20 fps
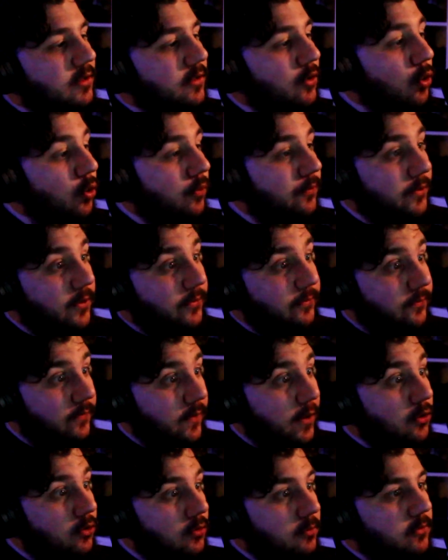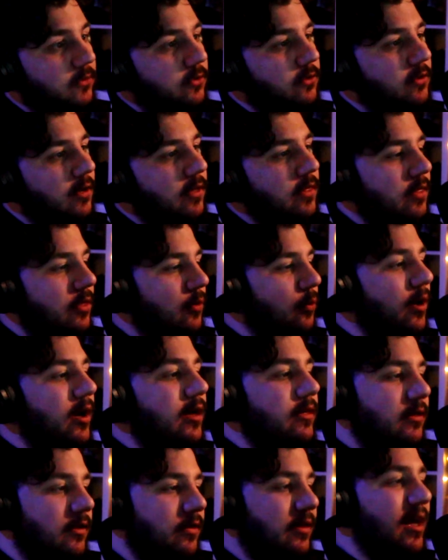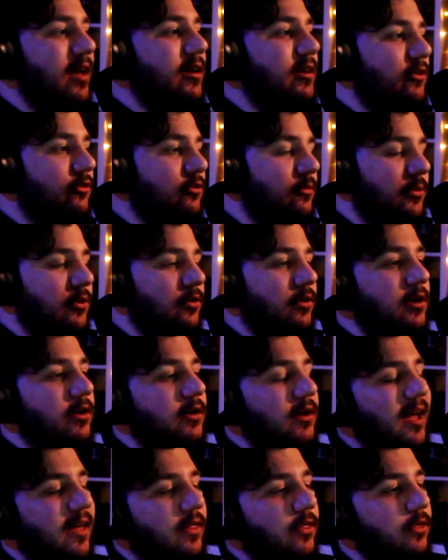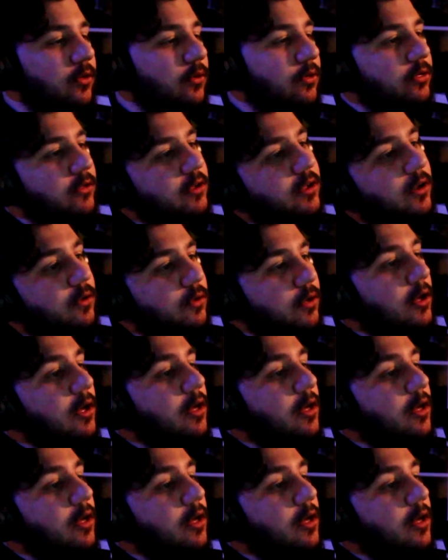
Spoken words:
other films and the way that they're distributed, and you know,